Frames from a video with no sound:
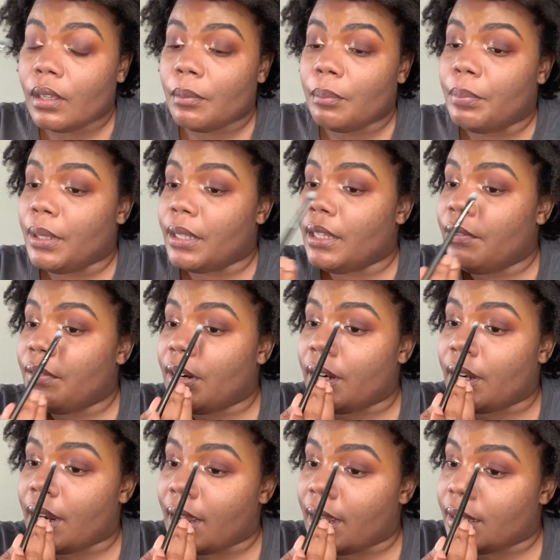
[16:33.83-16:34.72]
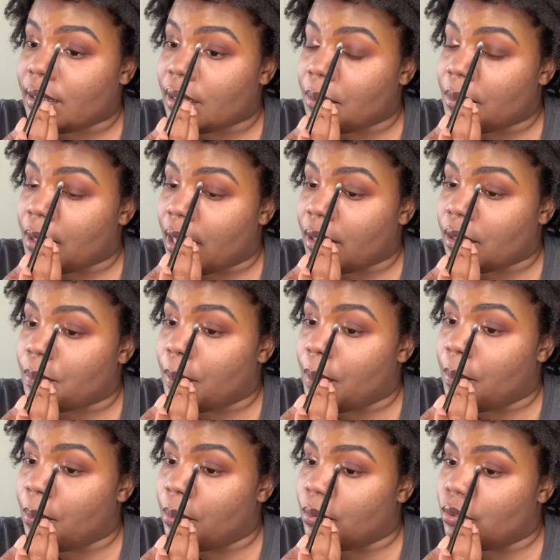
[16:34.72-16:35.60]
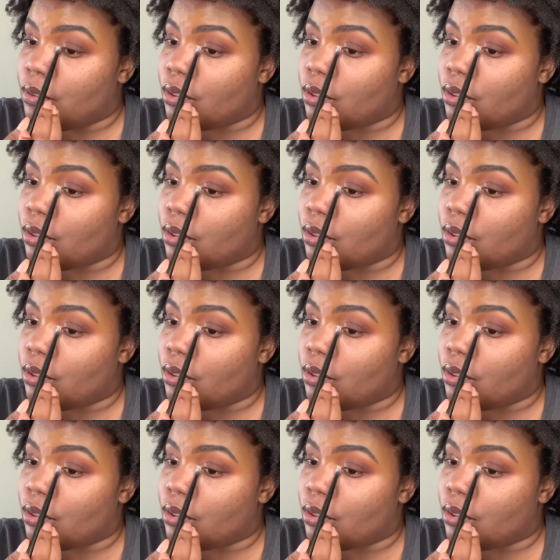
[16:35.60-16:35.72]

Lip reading: Believe it or not, sometimes people